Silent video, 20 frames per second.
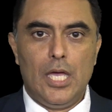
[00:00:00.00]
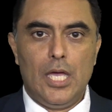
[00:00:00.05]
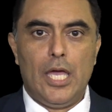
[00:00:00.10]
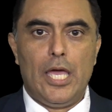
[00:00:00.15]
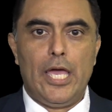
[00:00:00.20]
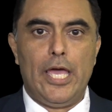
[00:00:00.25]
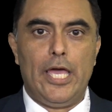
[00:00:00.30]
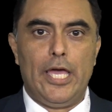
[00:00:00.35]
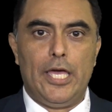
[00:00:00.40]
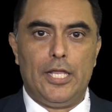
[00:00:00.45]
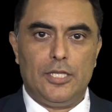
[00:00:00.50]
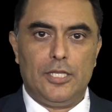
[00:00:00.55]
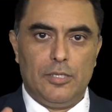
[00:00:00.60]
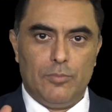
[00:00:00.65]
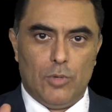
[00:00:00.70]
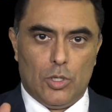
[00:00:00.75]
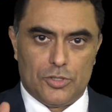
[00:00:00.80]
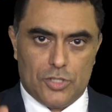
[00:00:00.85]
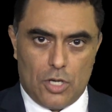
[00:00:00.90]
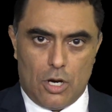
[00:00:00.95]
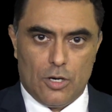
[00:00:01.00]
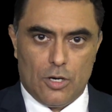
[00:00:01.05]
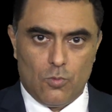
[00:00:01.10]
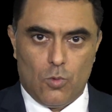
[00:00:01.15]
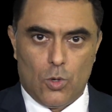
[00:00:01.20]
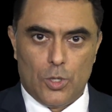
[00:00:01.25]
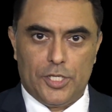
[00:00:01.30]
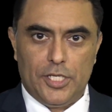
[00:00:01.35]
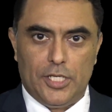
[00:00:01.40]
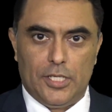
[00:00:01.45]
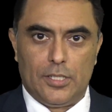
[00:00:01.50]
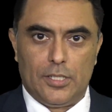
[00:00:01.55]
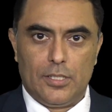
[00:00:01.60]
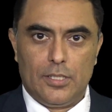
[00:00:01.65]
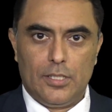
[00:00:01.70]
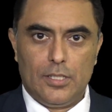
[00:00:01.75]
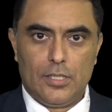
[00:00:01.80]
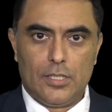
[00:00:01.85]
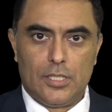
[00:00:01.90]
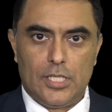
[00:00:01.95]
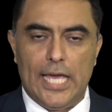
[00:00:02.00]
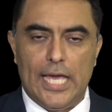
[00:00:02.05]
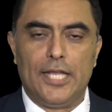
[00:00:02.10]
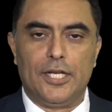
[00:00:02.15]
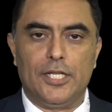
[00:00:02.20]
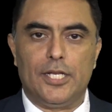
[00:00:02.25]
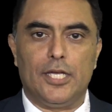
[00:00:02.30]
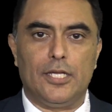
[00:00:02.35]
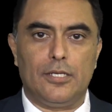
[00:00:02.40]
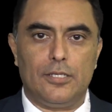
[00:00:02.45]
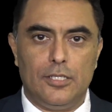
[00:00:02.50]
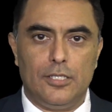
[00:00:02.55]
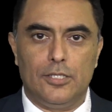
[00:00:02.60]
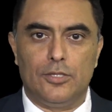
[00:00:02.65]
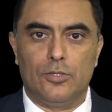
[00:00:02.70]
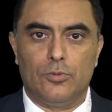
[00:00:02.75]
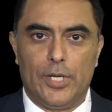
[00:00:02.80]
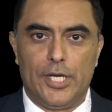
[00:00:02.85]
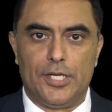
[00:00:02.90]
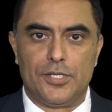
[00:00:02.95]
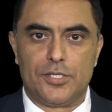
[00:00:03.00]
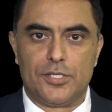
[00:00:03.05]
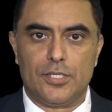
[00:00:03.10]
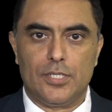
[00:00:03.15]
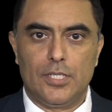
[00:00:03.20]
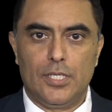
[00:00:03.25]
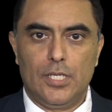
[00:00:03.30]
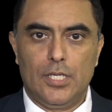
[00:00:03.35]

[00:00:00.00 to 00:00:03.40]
and the most hardworking candidate in the race.